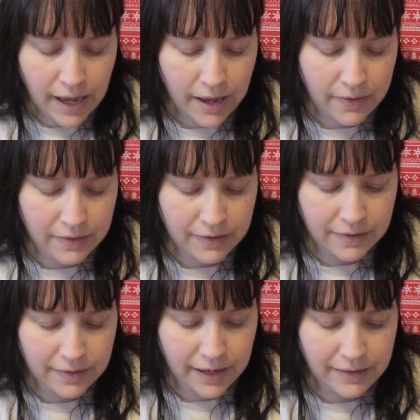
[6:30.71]
This
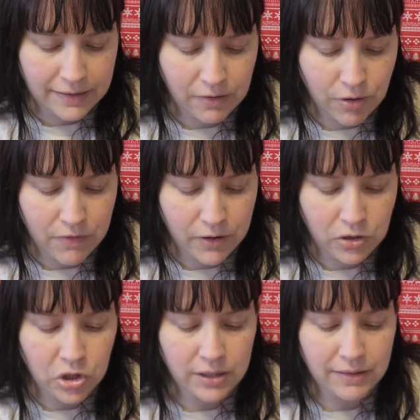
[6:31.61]
is a
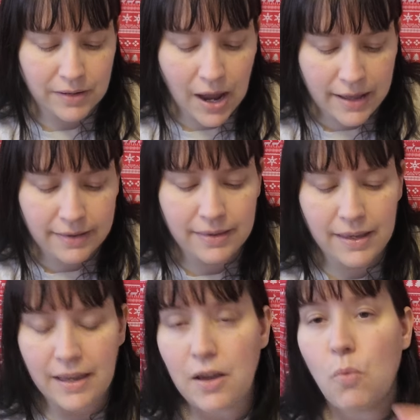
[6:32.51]
Revolution
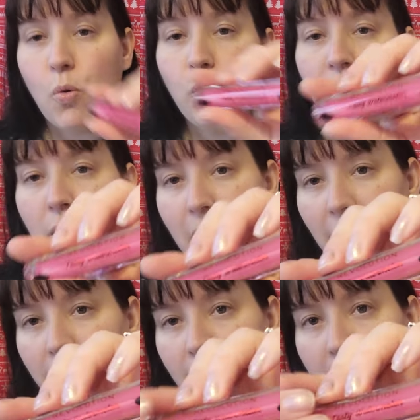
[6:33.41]
Tasty
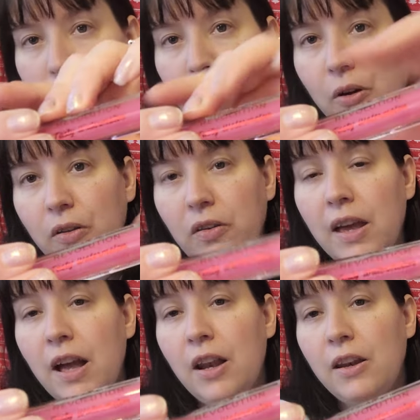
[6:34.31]
Watermelon lip gloss.
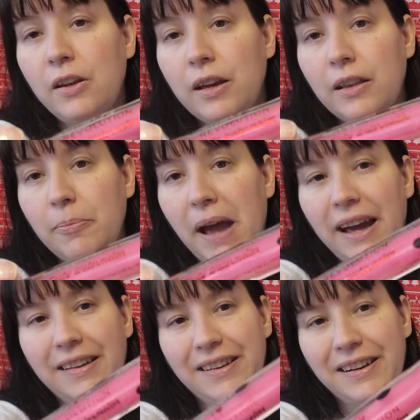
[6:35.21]
Look at the
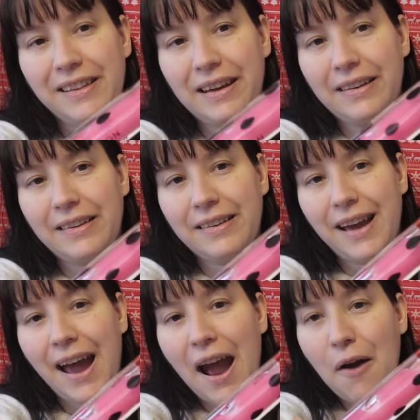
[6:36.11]
packaging of this.
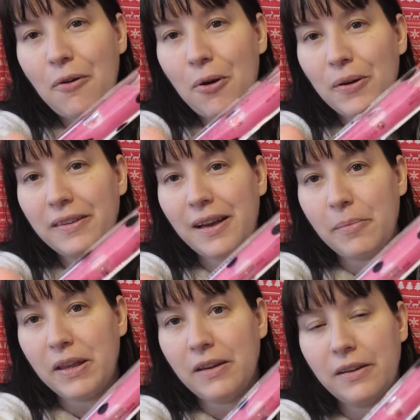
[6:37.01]
How cool is it? I
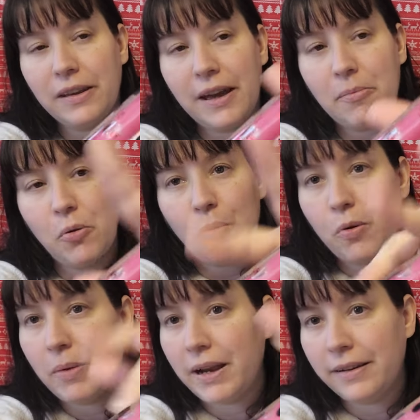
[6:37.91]
mean, you couldn't get more
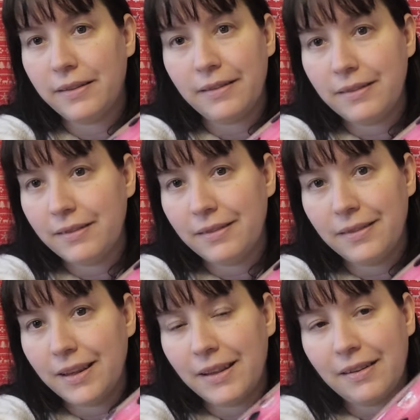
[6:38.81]
watermelon
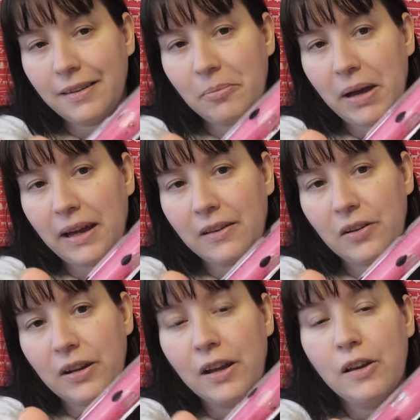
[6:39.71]
than this in the
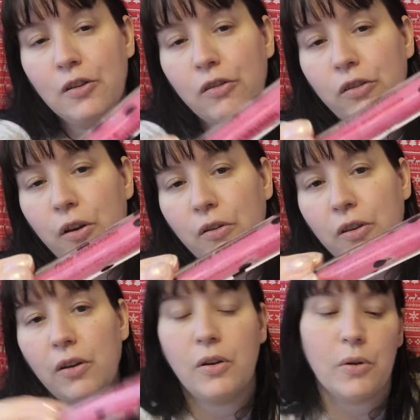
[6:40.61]
packaging. So,
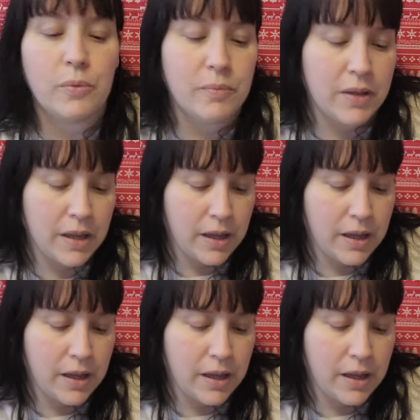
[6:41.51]
so cool.